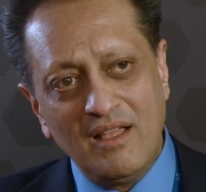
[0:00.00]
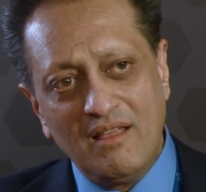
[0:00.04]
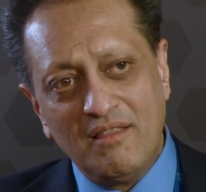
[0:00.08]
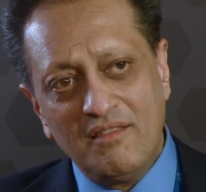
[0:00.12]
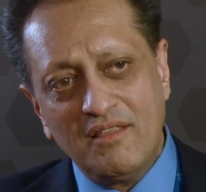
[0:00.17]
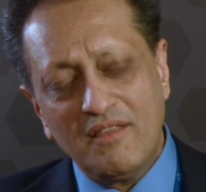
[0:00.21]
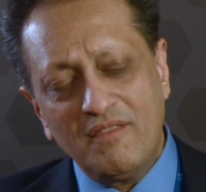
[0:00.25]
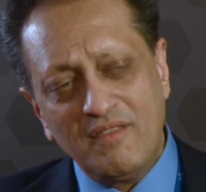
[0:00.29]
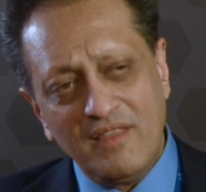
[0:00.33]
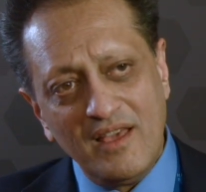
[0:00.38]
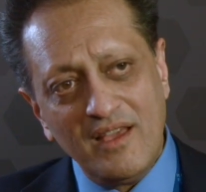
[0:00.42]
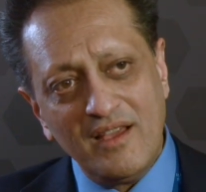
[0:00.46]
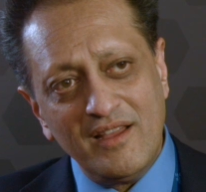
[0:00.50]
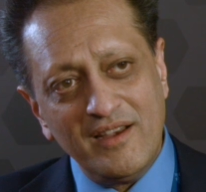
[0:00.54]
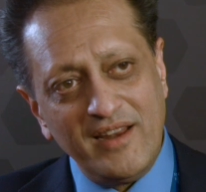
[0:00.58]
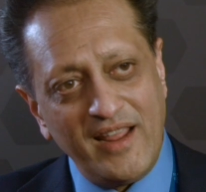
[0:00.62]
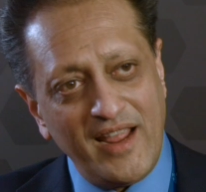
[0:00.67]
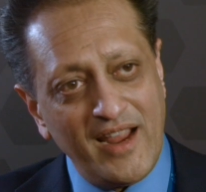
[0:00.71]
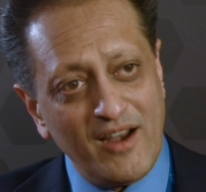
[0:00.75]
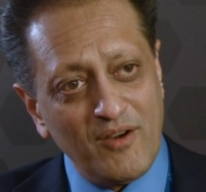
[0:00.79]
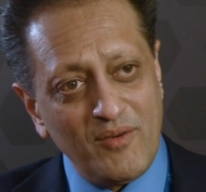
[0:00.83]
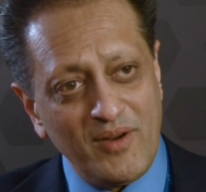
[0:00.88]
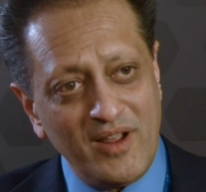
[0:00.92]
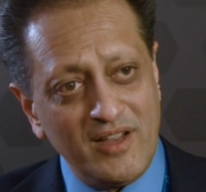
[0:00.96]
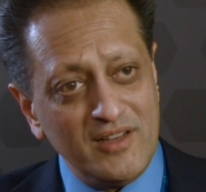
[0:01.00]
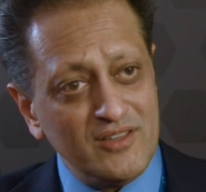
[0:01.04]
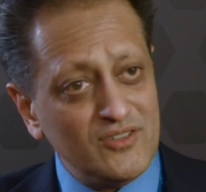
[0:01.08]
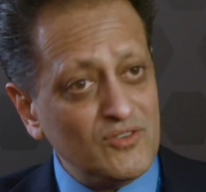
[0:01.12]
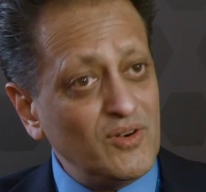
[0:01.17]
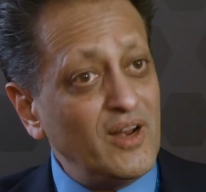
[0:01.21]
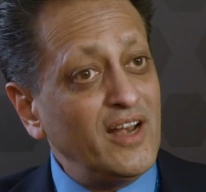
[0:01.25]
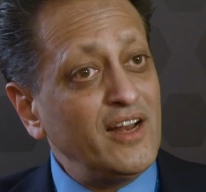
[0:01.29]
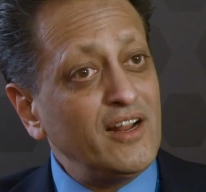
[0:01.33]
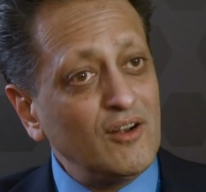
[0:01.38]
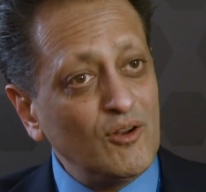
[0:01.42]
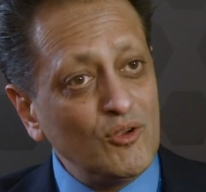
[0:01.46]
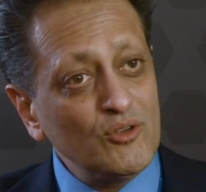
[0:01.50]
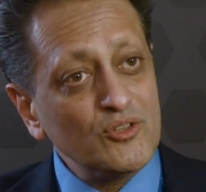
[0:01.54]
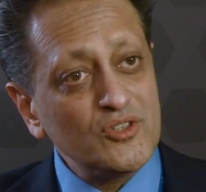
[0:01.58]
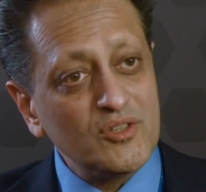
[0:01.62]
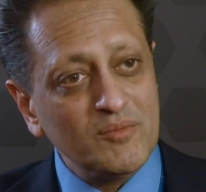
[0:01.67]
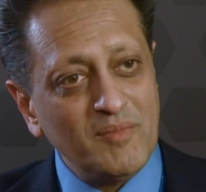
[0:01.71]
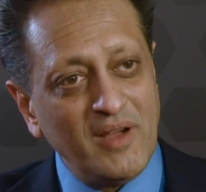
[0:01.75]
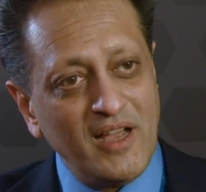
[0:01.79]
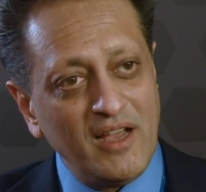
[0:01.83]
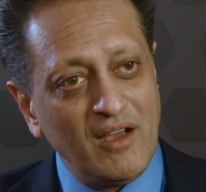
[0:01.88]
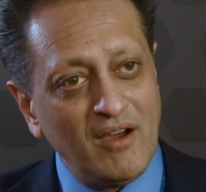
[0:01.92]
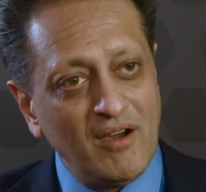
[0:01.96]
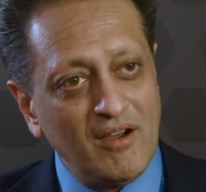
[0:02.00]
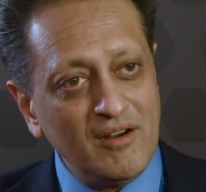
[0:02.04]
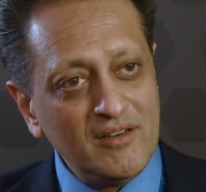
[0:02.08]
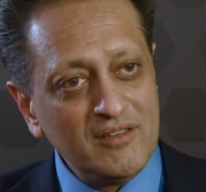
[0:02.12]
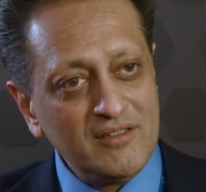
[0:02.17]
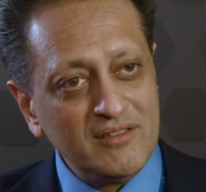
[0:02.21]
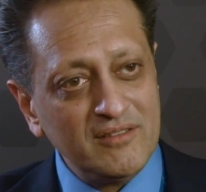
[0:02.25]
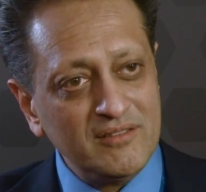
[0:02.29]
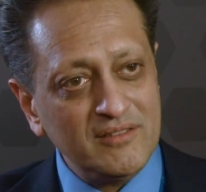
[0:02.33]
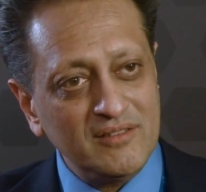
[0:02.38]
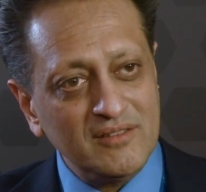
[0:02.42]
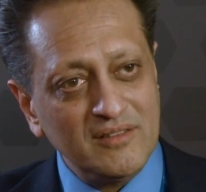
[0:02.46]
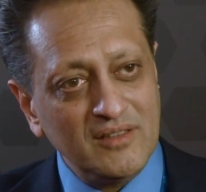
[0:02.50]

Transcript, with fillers: The third area is really close to my heart,